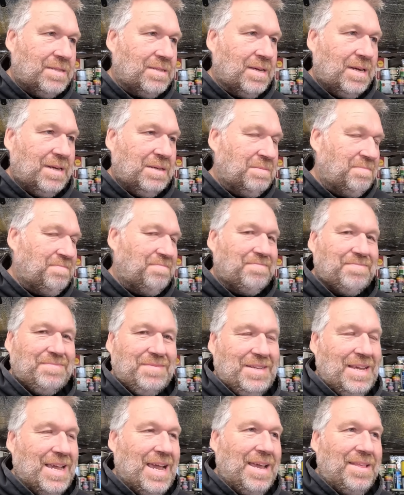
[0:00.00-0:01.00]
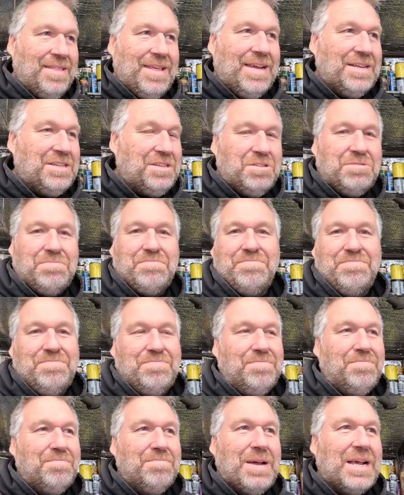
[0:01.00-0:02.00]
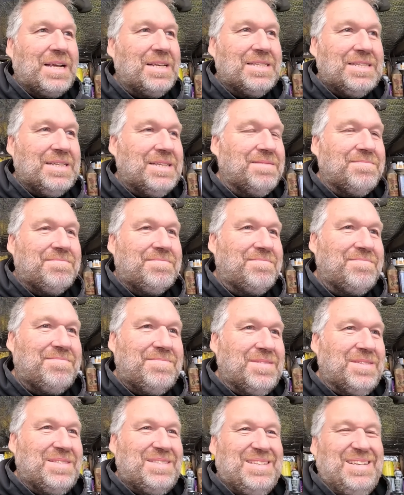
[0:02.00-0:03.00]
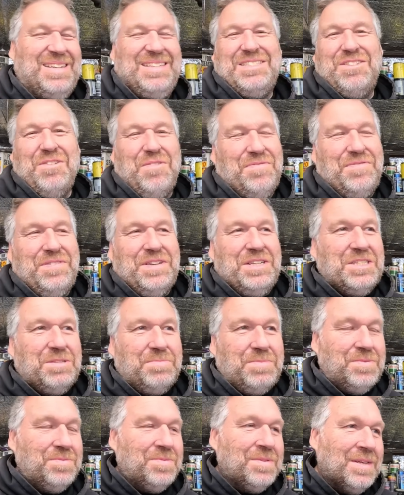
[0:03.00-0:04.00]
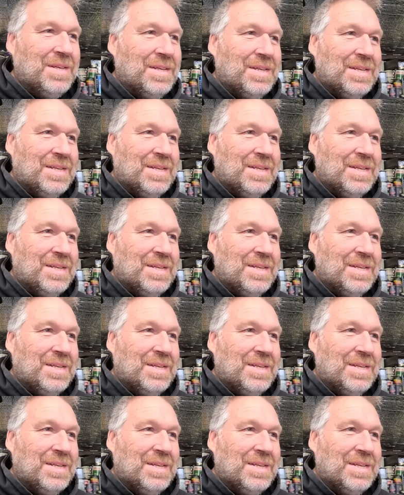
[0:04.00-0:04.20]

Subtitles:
So yeah, that just makes it, it's not feasible.